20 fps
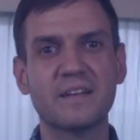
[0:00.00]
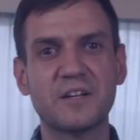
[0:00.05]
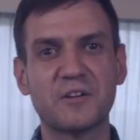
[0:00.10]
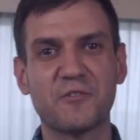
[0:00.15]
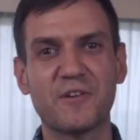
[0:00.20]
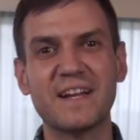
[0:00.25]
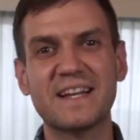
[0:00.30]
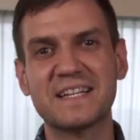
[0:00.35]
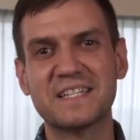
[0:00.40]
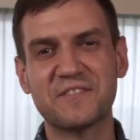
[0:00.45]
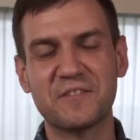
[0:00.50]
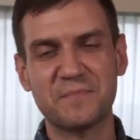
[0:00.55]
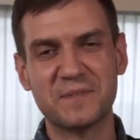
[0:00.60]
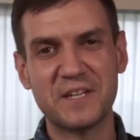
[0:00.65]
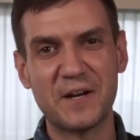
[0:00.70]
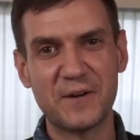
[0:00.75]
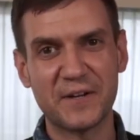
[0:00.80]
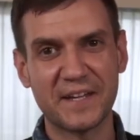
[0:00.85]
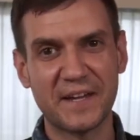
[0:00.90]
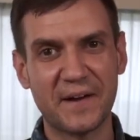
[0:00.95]
Greetings from
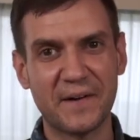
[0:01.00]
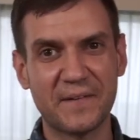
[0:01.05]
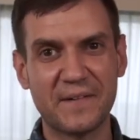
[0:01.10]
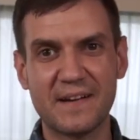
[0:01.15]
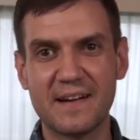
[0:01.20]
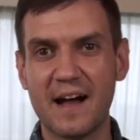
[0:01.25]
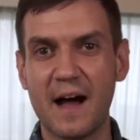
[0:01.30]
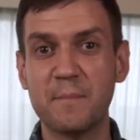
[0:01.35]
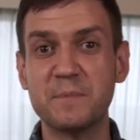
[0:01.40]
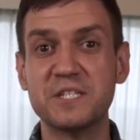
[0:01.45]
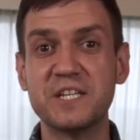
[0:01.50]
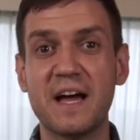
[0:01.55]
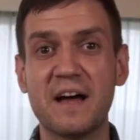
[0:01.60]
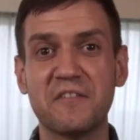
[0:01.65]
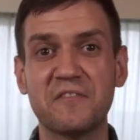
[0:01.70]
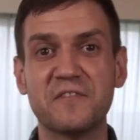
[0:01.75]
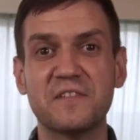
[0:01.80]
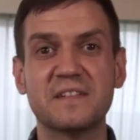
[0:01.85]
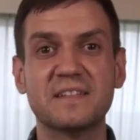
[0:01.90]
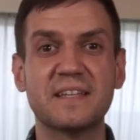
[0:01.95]
Tokyo. I'm
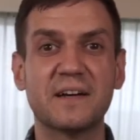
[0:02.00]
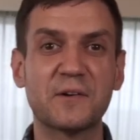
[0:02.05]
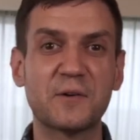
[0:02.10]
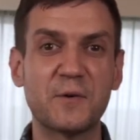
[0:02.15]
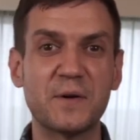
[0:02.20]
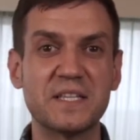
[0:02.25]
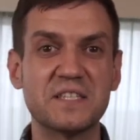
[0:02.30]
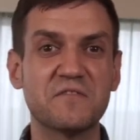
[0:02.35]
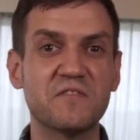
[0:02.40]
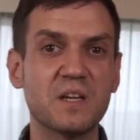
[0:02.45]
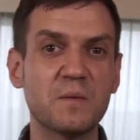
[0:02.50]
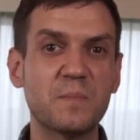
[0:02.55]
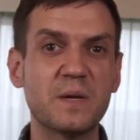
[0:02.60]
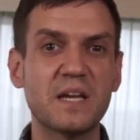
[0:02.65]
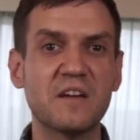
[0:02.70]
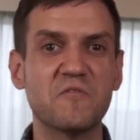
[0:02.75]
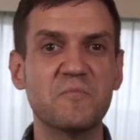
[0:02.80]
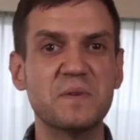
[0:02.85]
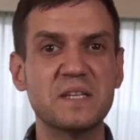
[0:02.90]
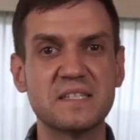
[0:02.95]
Jeff, Telcoin's VP
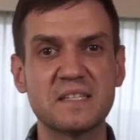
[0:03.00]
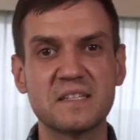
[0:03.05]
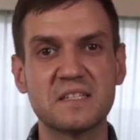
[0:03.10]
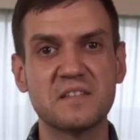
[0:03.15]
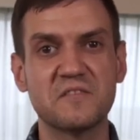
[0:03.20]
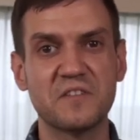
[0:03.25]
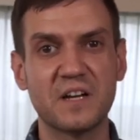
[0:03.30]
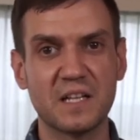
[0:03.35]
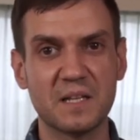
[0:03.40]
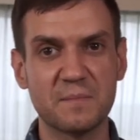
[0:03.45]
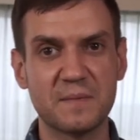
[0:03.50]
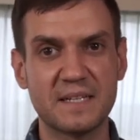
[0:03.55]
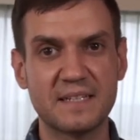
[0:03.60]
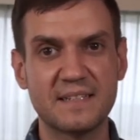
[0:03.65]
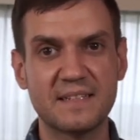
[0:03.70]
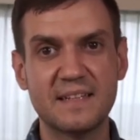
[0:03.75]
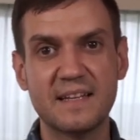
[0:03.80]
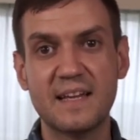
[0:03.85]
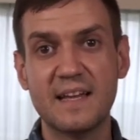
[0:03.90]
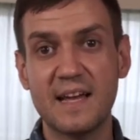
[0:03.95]
of Business Development,
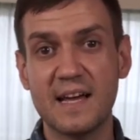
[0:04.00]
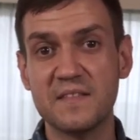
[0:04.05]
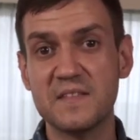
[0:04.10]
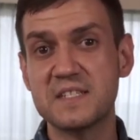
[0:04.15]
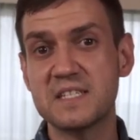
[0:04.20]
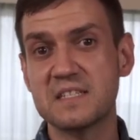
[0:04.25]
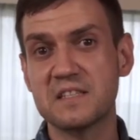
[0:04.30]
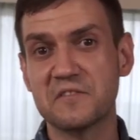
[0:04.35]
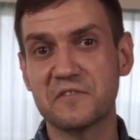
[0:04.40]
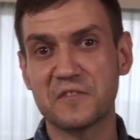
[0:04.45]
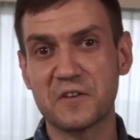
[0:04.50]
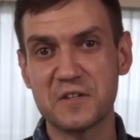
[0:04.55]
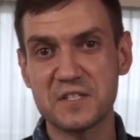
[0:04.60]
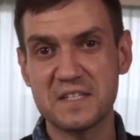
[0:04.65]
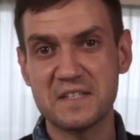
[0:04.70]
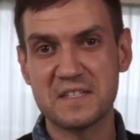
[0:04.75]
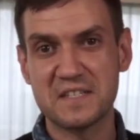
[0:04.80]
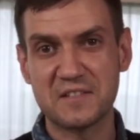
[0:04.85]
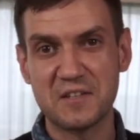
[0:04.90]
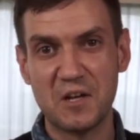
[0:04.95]
and this is the first
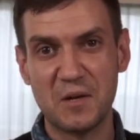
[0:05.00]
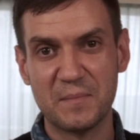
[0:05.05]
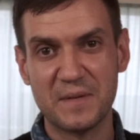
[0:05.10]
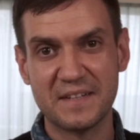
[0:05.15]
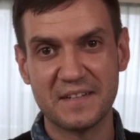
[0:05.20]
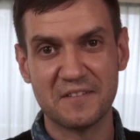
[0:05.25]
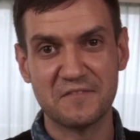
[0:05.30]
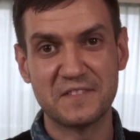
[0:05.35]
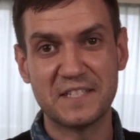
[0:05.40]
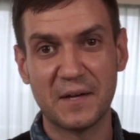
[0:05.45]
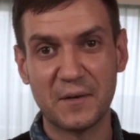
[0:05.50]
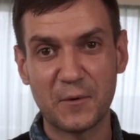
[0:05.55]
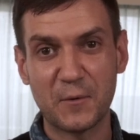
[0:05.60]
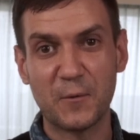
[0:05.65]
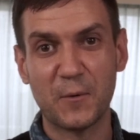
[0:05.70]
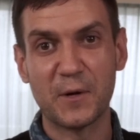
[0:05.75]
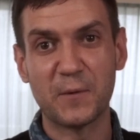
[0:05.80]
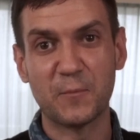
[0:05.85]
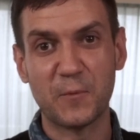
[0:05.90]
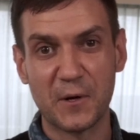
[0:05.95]
installment of
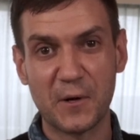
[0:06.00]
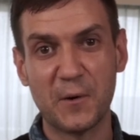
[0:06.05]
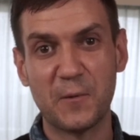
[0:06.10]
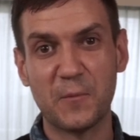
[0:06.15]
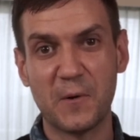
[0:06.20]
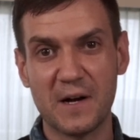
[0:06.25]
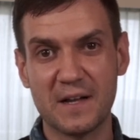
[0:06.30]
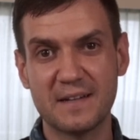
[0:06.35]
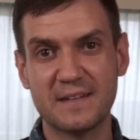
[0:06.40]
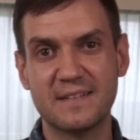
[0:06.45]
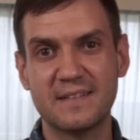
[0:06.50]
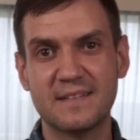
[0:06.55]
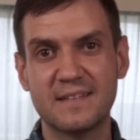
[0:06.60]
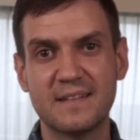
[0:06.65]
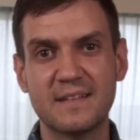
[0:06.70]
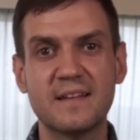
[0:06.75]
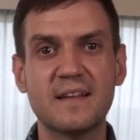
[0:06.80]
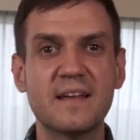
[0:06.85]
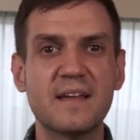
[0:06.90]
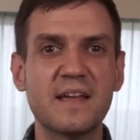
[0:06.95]
Telcoin 101.
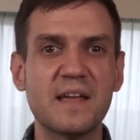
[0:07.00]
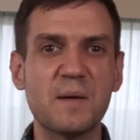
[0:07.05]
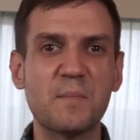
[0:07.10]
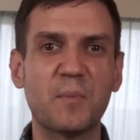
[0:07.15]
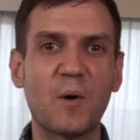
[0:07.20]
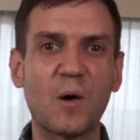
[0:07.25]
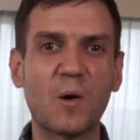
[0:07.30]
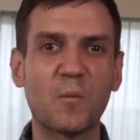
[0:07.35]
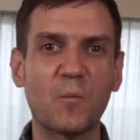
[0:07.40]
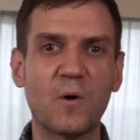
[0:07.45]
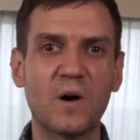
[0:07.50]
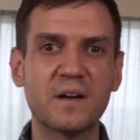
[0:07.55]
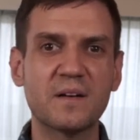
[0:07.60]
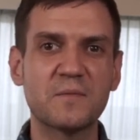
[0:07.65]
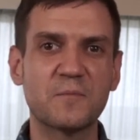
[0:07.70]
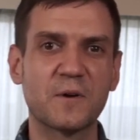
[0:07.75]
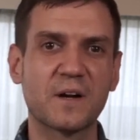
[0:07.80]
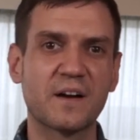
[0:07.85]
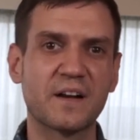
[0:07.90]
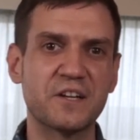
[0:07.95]
In part one,
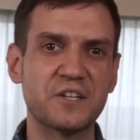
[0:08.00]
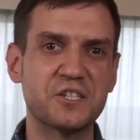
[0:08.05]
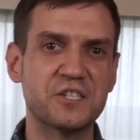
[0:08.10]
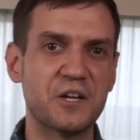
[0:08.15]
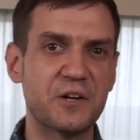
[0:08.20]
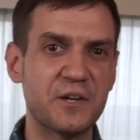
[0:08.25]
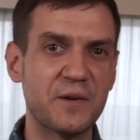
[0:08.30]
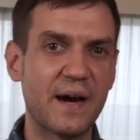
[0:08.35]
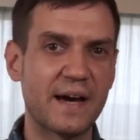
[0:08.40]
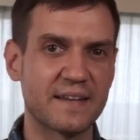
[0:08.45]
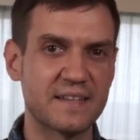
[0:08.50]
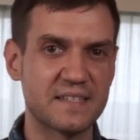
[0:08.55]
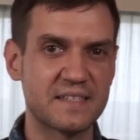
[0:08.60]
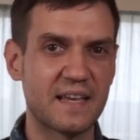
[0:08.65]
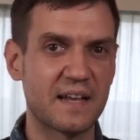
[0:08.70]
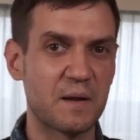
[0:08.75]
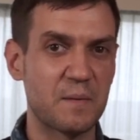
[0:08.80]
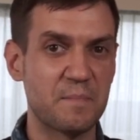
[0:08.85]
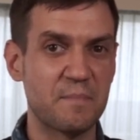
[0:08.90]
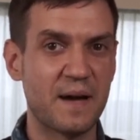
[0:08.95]
we're going to show you how to
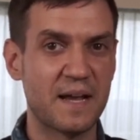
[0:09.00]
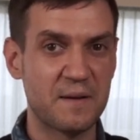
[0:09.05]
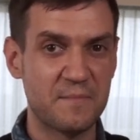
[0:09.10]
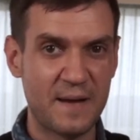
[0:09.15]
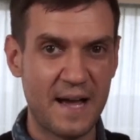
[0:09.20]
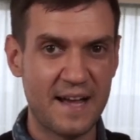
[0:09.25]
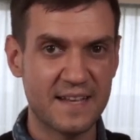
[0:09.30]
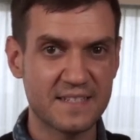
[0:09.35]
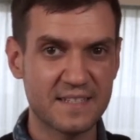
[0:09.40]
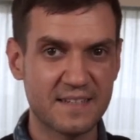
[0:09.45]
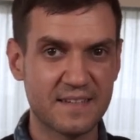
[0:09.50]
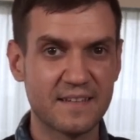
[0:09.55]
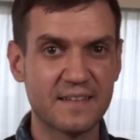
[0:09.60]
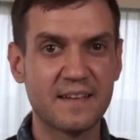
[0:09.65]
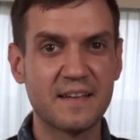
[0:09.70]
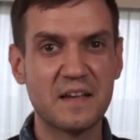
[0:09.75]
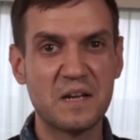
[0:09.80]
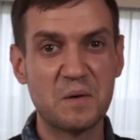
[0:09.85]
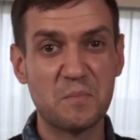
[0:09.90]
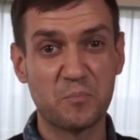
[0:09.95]
set up MetaMask,
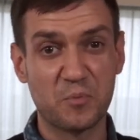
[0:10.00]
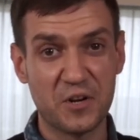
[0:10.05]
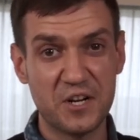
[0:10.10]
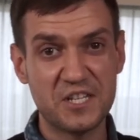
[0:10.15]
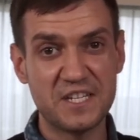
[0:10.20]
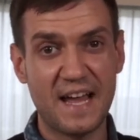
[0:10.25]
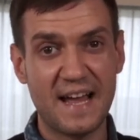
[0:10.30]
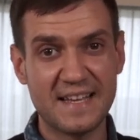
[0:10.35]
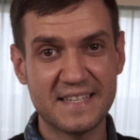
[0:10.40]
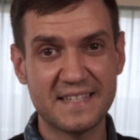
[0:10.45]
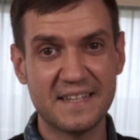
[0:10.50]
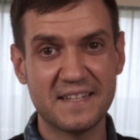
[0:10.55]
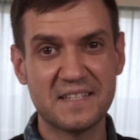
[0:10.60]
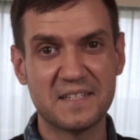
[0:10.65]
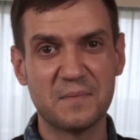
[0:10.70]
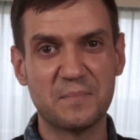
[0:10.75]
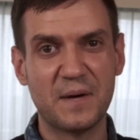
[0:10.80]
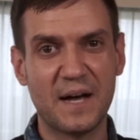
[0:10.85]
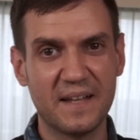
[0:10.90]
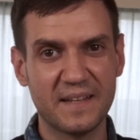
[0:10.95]
bridge assets
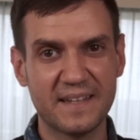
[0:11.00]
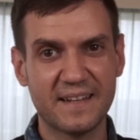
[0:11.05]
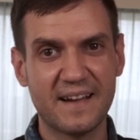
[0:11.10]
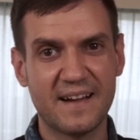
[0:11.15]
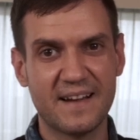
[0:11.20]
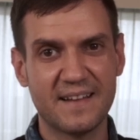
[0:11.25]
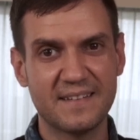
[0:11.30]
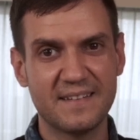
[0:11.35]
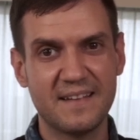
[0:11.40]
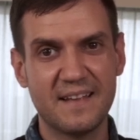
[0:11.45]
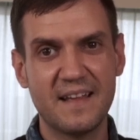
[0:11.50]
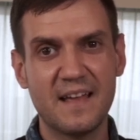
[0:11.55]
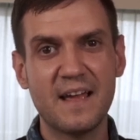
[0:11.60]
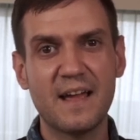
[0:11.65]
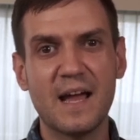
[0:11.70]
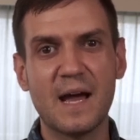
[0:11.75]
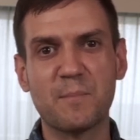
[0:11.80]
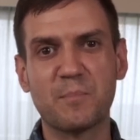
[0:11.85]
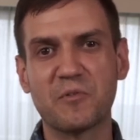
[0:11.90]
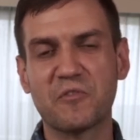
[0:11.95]
to Polygon,
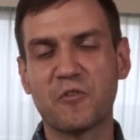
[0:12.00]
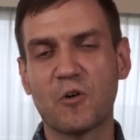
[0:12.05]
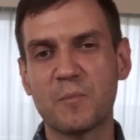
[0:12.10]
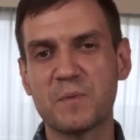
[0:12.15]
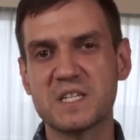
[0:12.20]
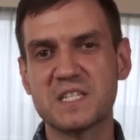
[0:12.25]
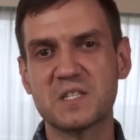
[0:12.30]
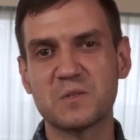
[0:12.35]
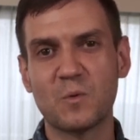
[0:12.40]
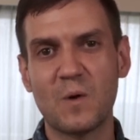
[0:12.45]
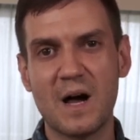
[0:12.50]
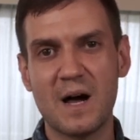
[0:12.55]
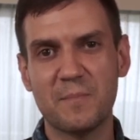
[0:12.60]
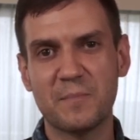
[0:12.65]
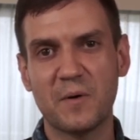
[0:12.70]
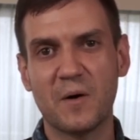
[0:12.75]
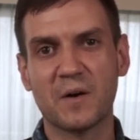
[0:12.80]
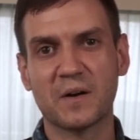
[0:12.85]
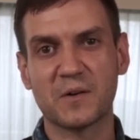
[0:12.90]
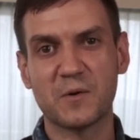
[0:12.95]
and perform a
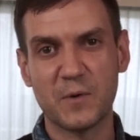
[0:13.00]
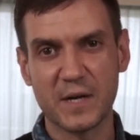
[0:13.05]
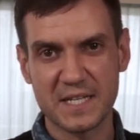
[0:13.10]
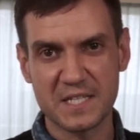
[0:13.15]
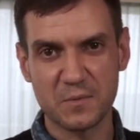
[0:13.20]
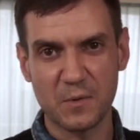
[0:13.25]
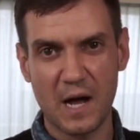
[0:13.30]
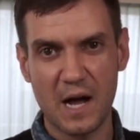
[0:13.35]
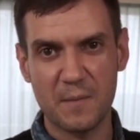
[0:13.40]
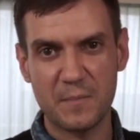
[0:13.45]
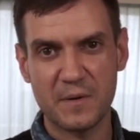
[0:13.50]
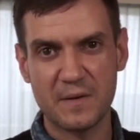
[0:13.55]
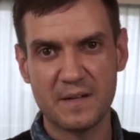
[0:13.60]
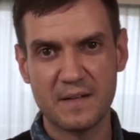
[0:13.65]
swap on QuickSwap.